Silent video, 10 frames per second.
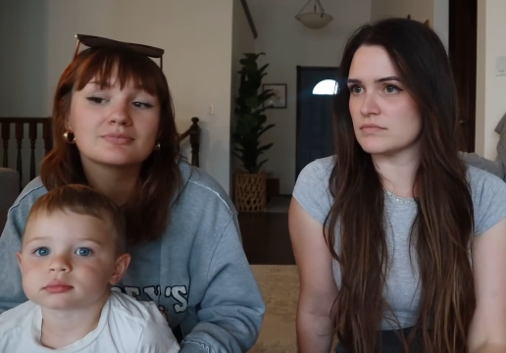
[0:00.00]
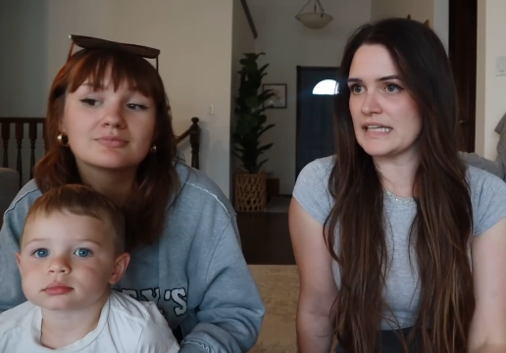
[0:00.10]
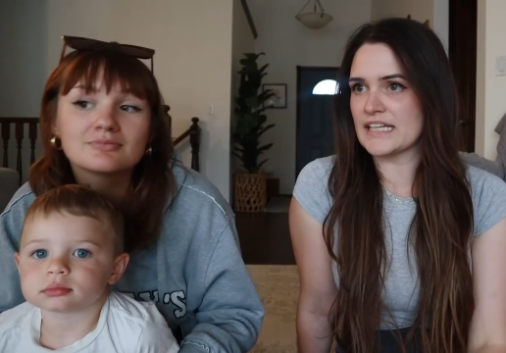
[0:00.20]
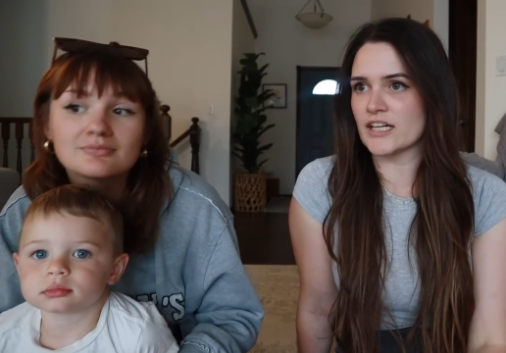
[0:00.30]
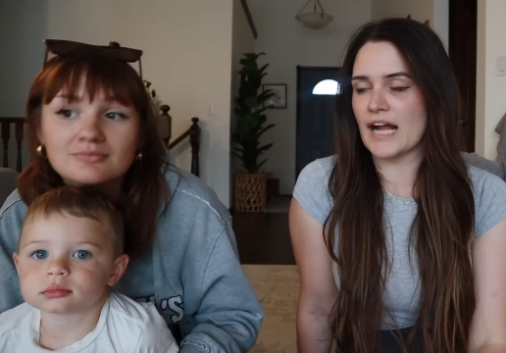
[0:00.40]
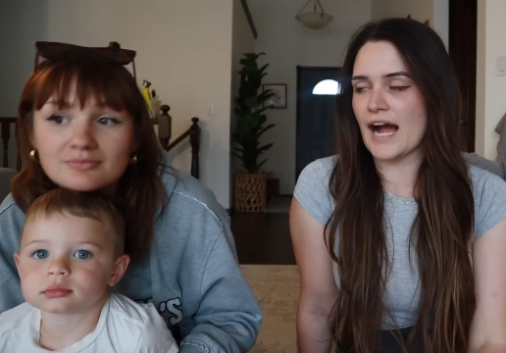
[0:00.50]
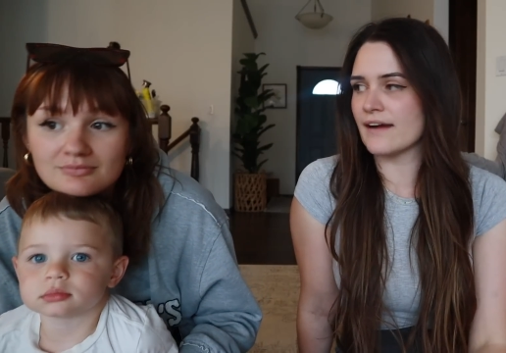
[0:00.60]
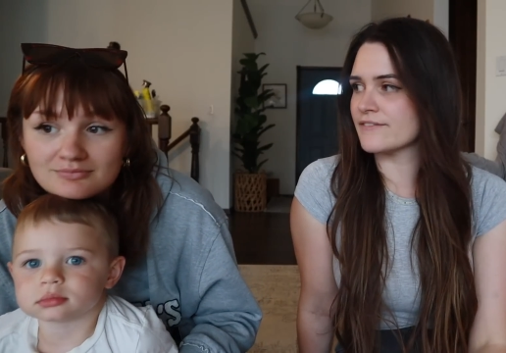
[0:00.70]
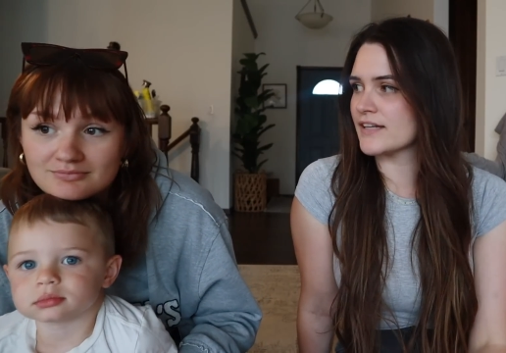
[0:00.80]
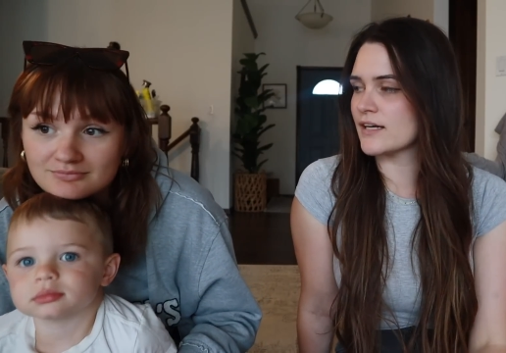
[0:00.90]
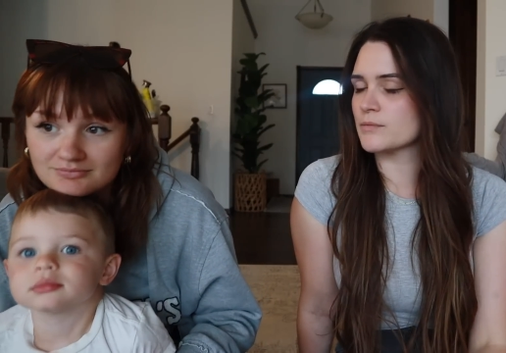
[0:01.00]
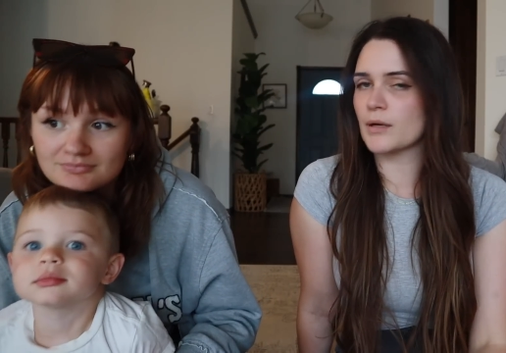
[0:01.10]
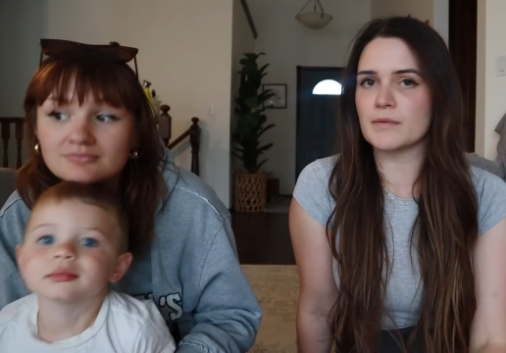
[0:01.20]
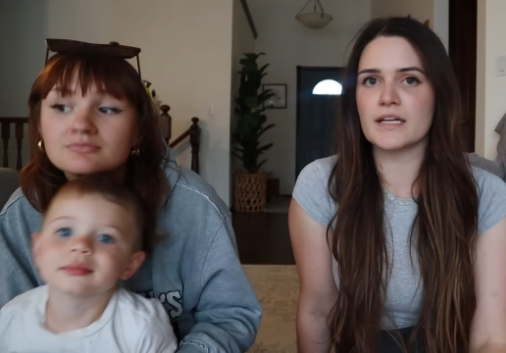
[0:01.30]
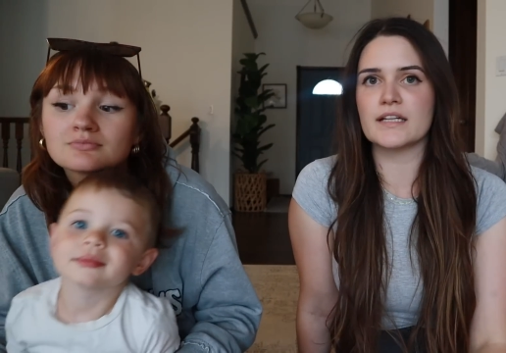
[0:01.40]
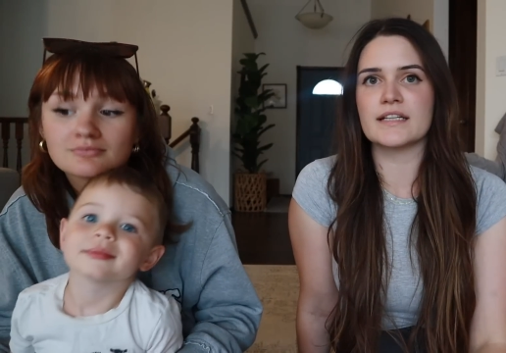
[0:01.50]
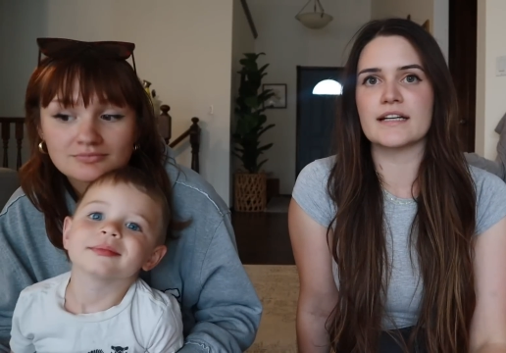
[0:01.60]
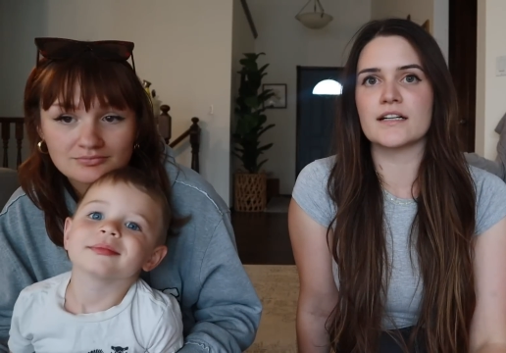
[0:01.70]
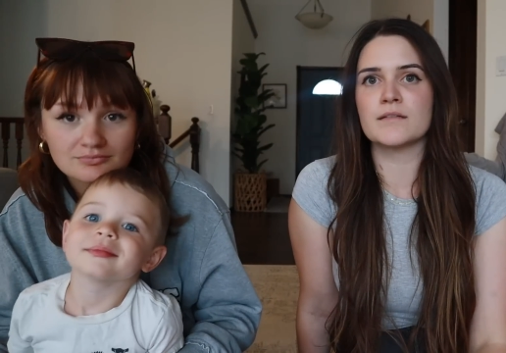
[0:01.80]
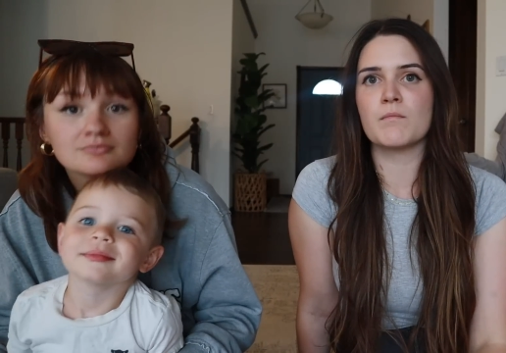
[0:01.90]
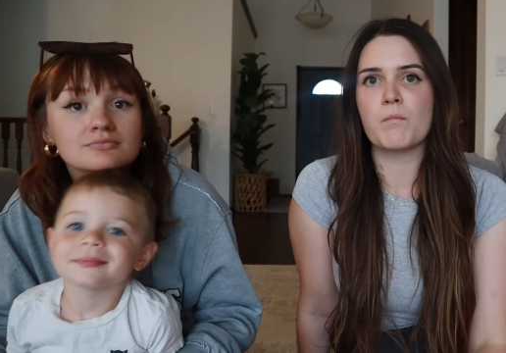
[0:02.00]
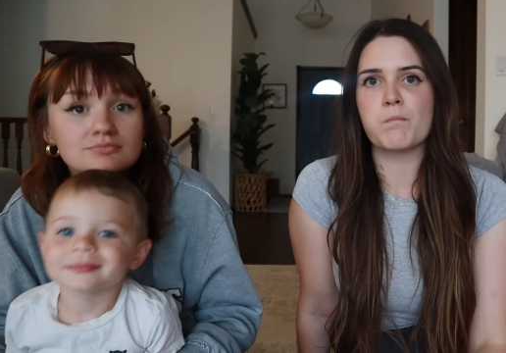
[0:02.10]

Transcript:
Speaker 1: year and a half now, probably a year